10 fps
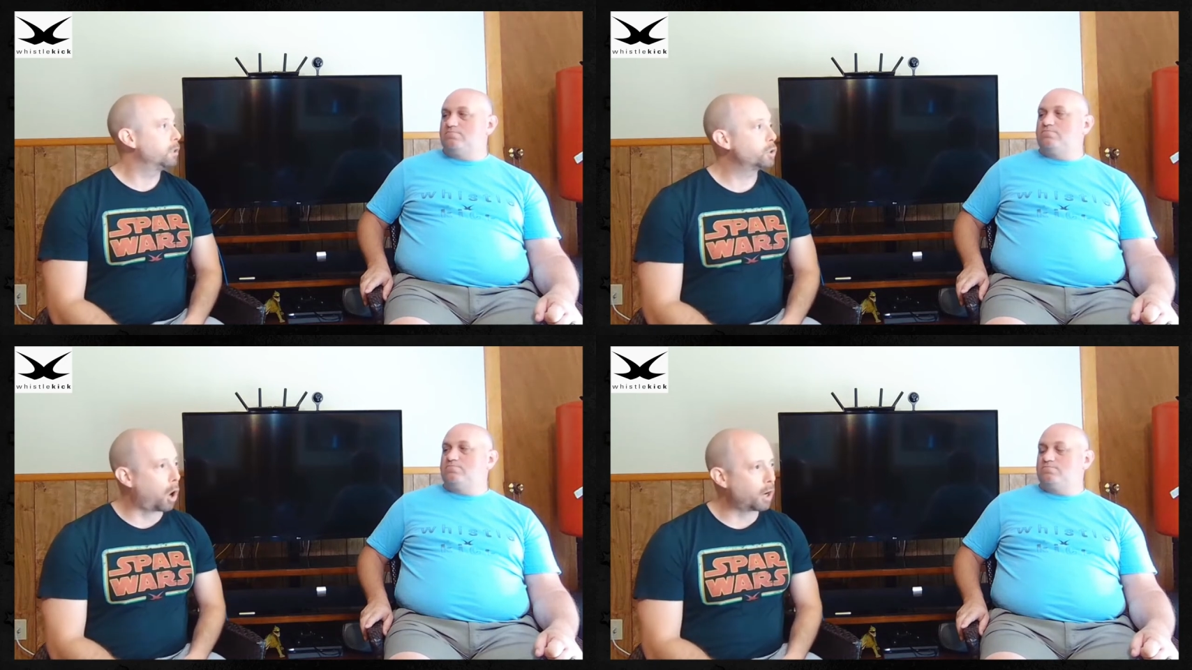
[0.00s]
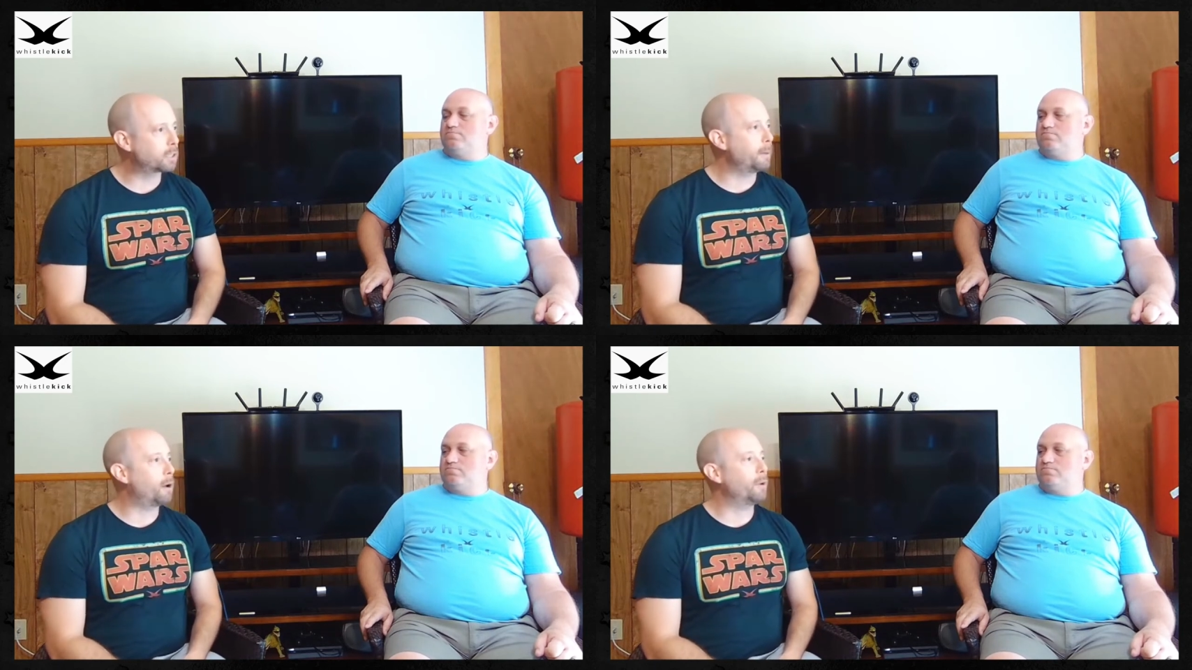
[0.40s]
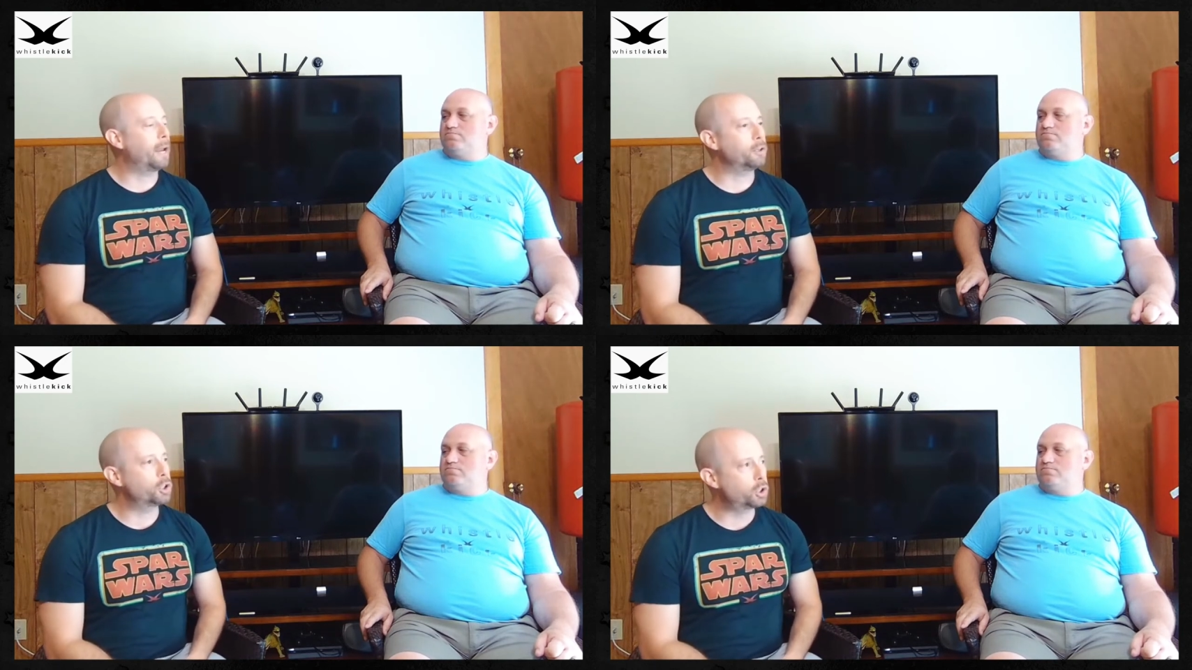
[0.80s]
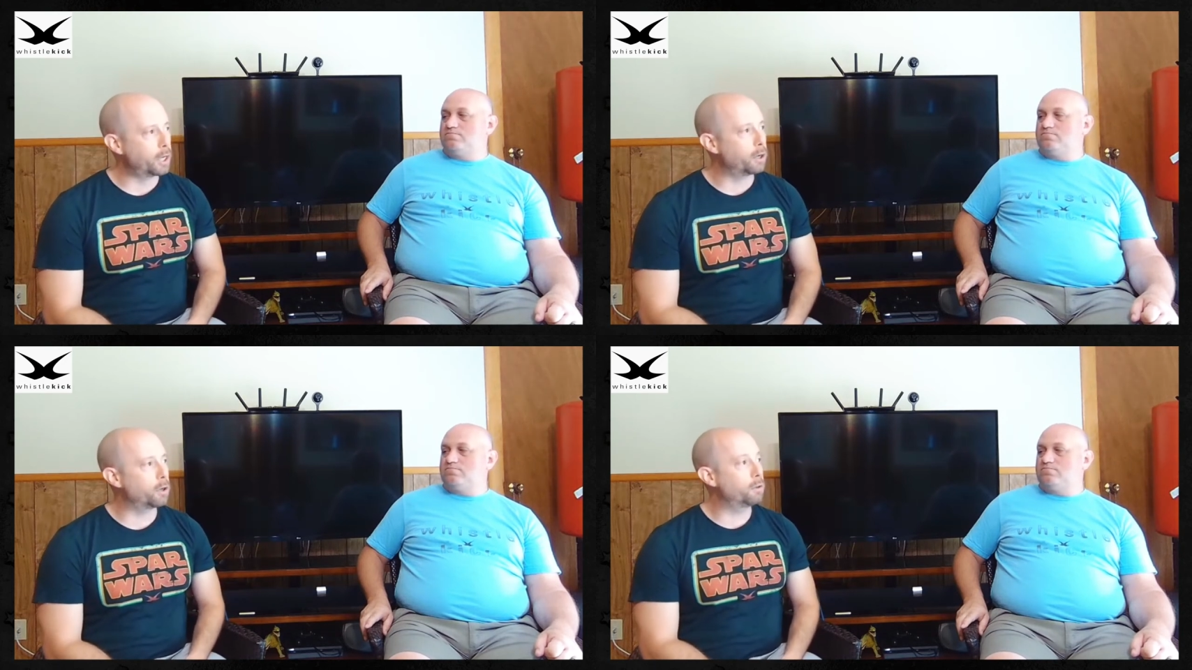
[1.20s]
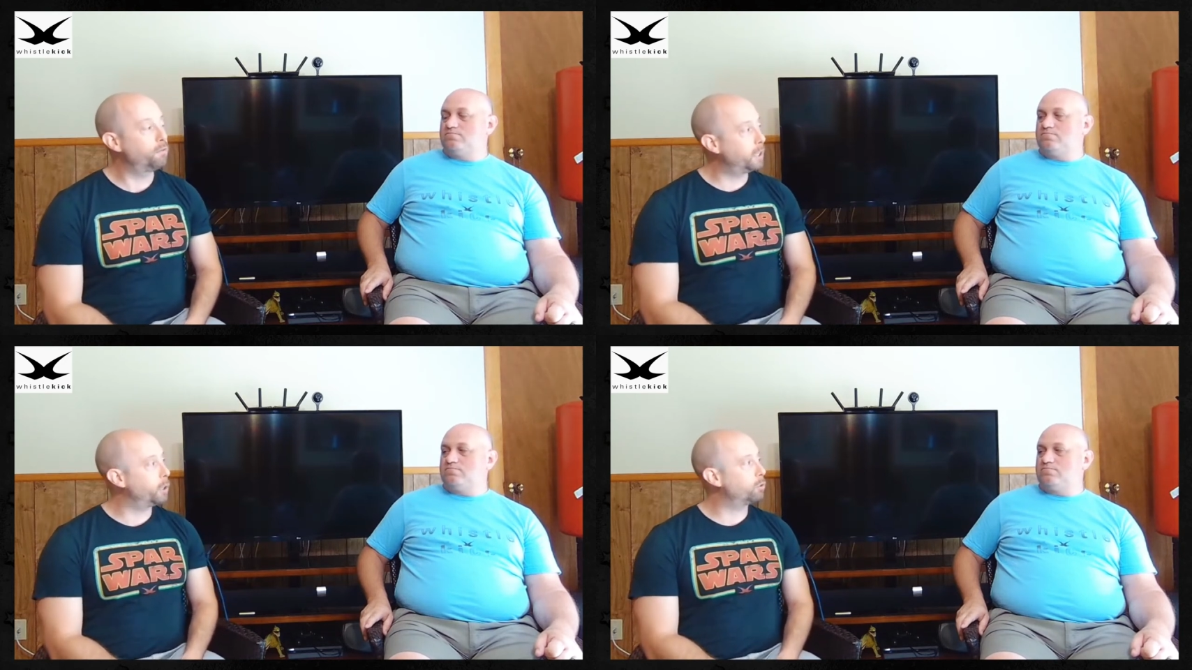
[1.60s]
Speaker 1: talked about and shared
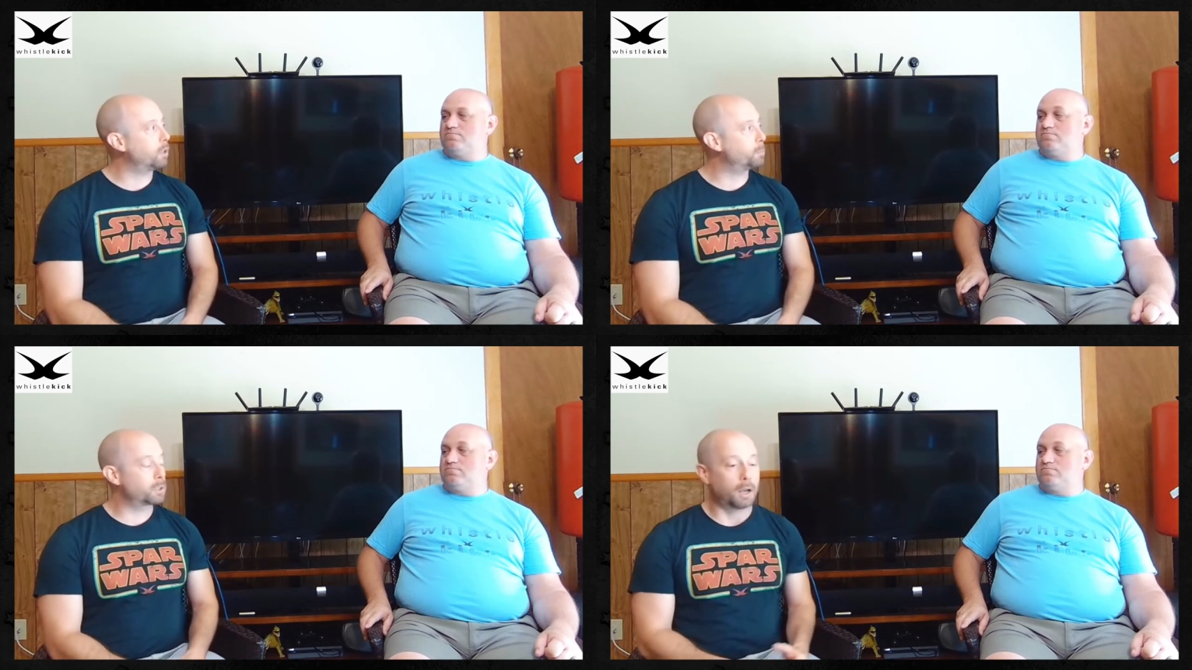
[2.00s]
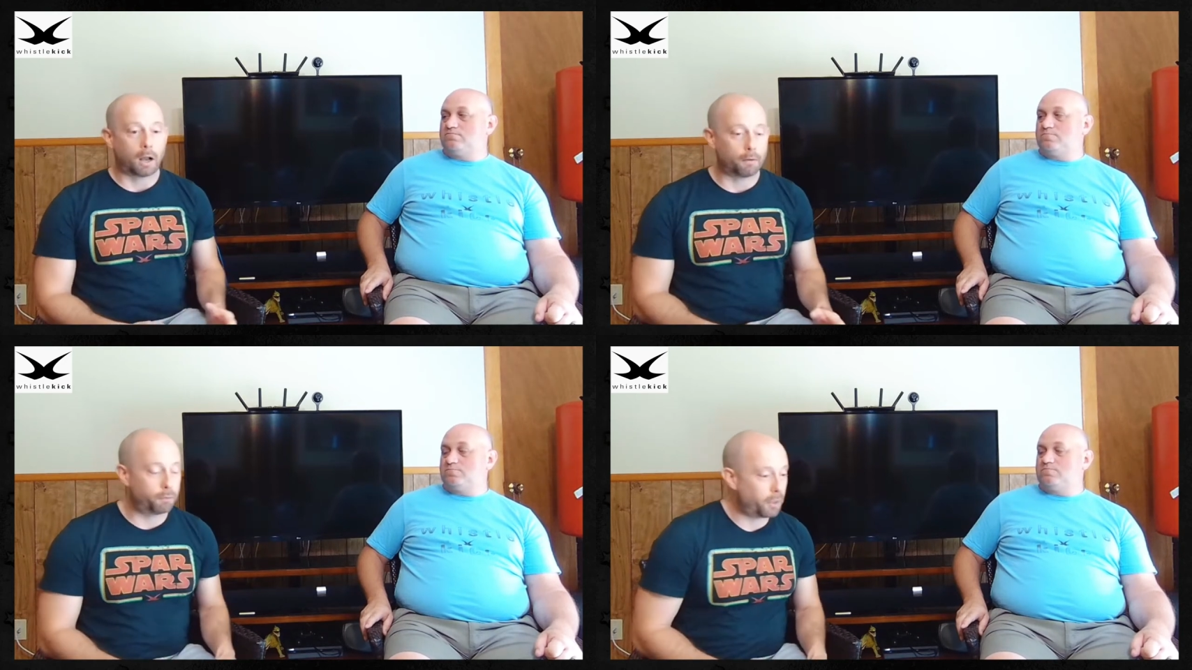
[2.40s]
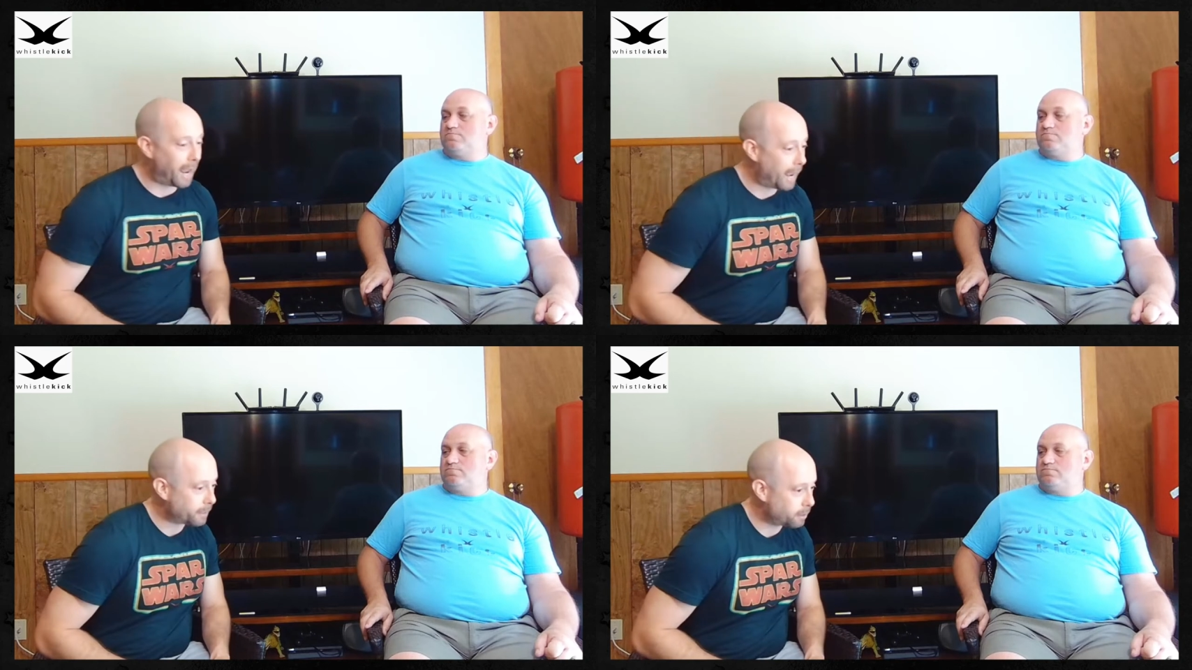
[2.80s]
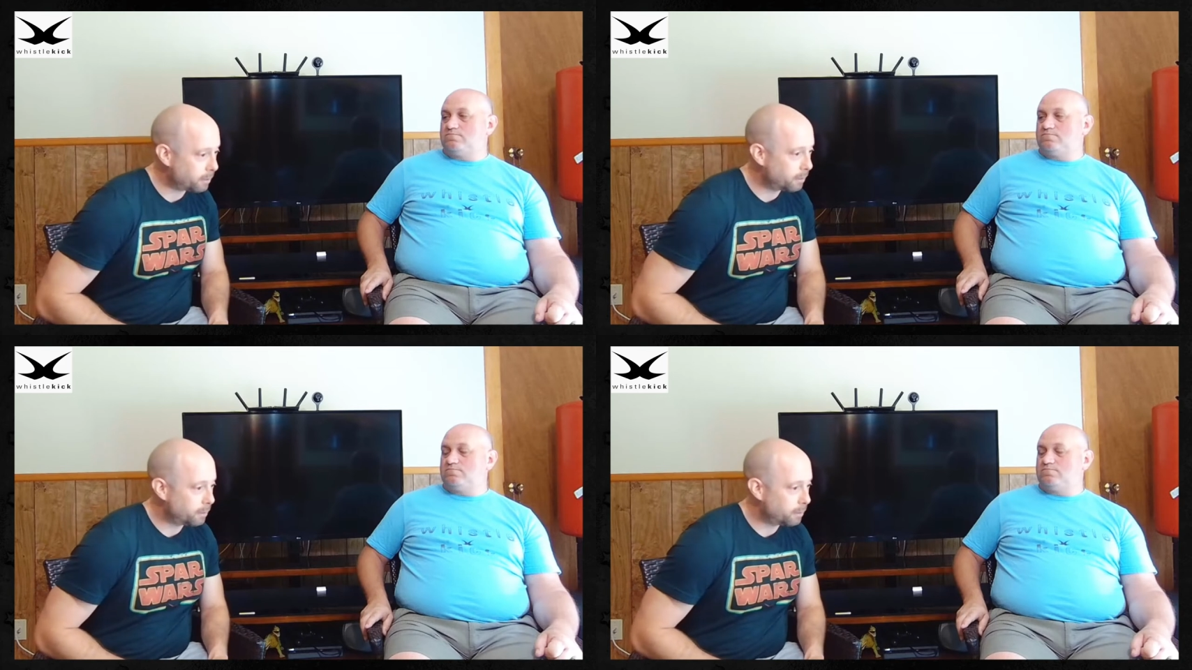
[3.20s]
video clips of that,